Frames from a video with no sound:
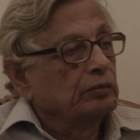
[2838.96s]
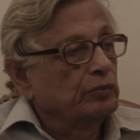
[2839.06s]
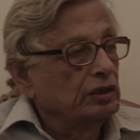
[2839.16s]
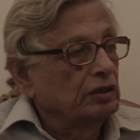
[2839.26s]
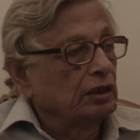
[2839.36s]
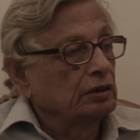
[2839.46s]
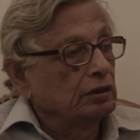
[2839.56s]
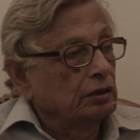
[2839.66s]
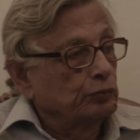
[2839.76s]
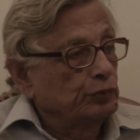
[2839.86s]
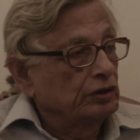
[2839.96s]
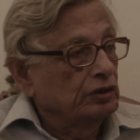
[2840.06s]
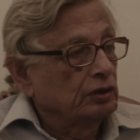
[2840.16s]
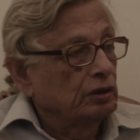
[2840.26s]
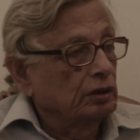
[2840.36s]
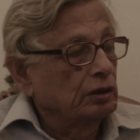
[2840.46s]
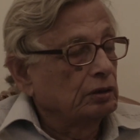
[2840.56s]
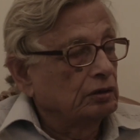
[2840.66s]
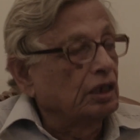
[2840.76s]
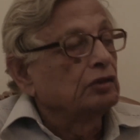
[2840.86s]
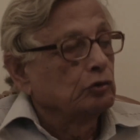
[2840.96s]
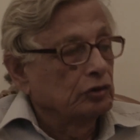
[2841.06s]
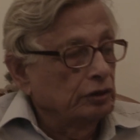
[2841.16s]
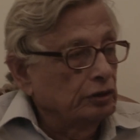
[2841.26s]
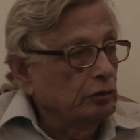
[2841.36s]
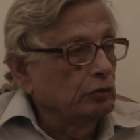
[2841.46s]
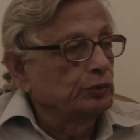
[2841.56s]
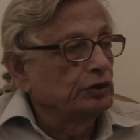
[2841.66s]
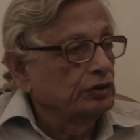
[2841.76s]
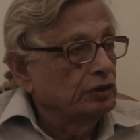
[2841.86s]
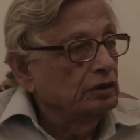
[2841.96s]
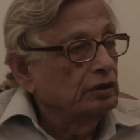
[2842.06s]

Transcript: Brihadaranyaka Upanishad, Chandogya Upanishad,